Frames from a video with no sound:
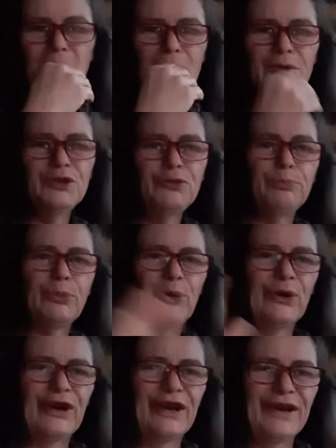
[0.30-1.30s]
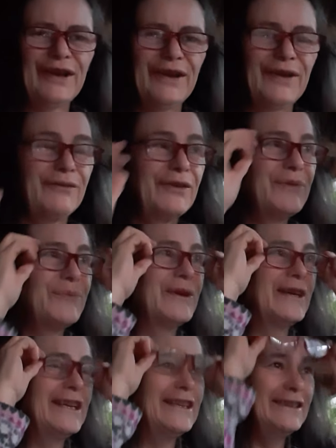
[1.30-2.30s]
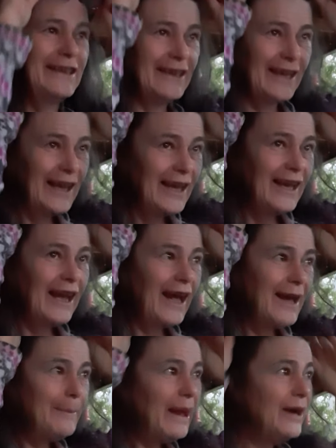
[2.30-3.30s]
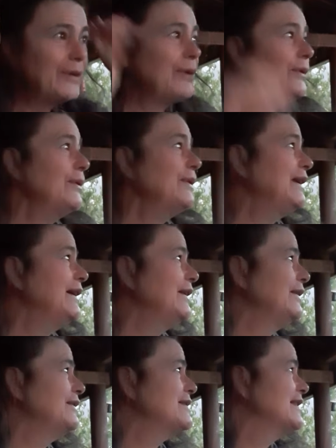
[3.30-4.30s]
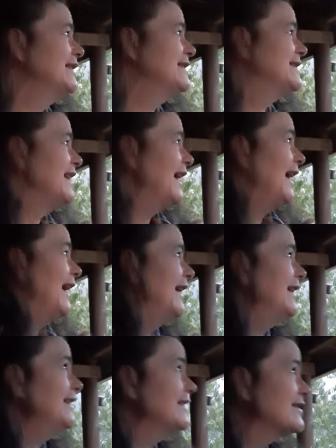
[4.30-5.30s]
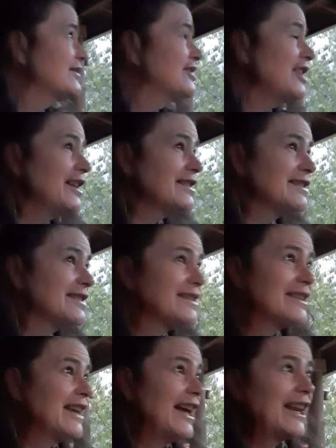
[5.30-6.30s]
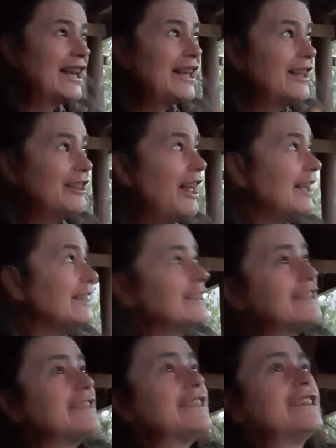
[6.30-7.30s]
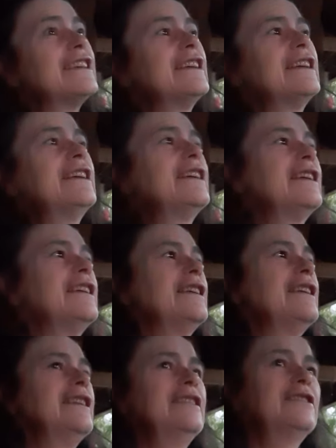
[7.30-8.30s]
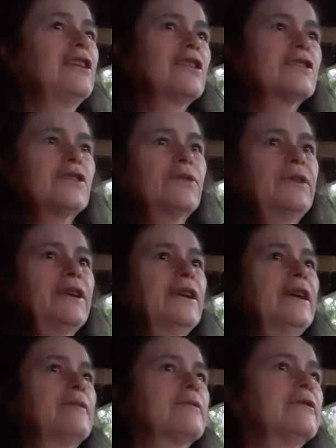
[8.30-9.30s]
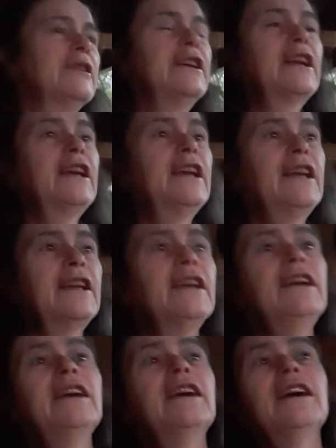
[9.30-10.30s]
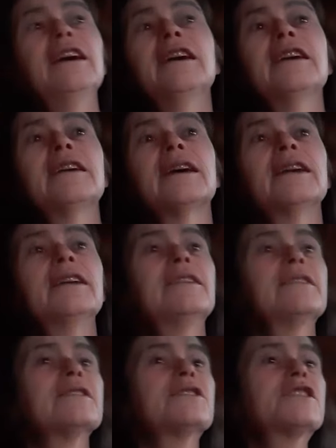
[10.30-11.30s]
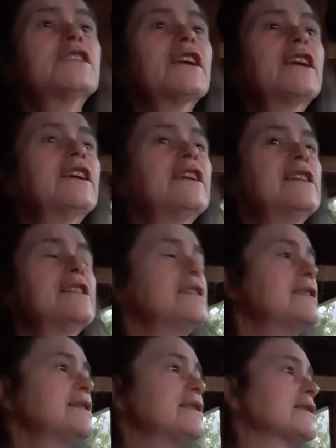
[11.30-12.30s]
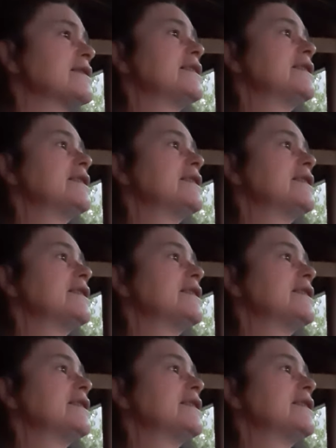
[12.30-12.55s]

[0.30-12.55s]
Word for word: Good morning, everyone. I'm out early here today. It's just getting light. Dog's already out running. I hear the chickens.